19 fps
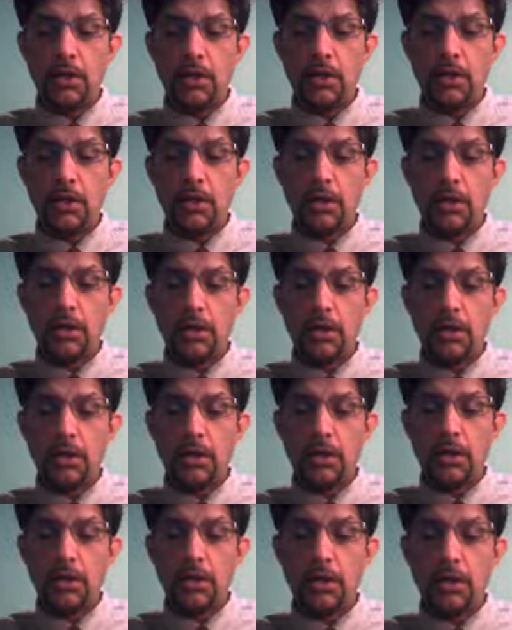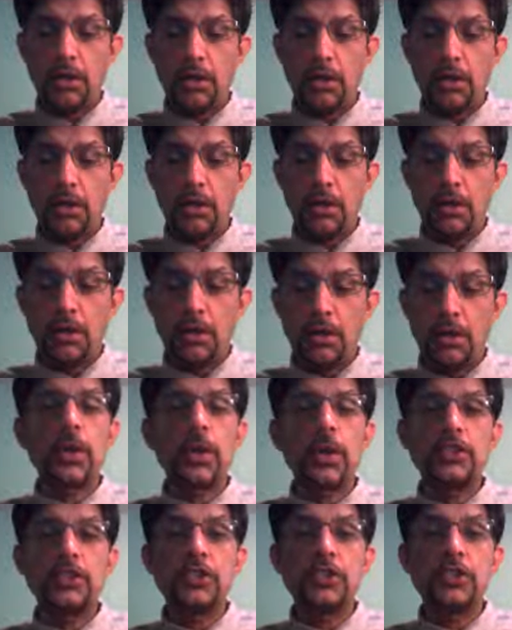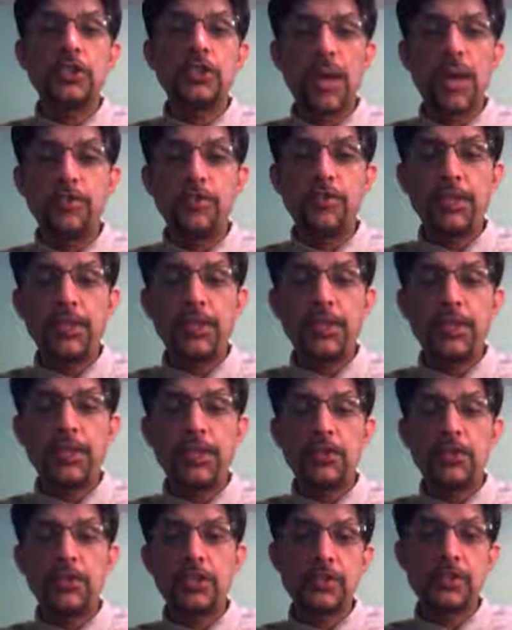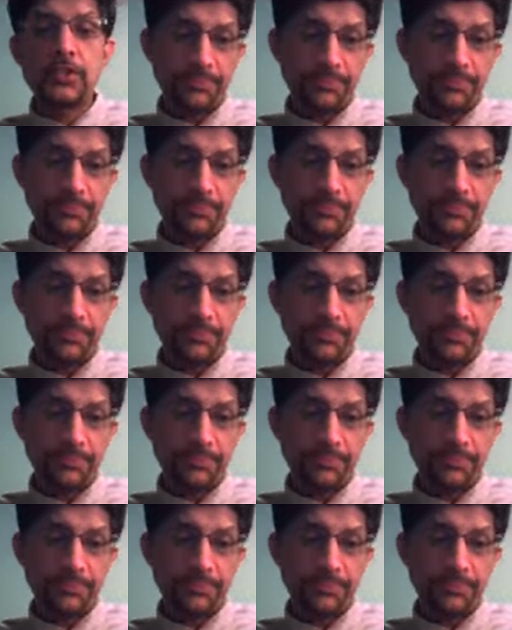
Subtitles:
bit here. And if you look at the Zimbabwean innings,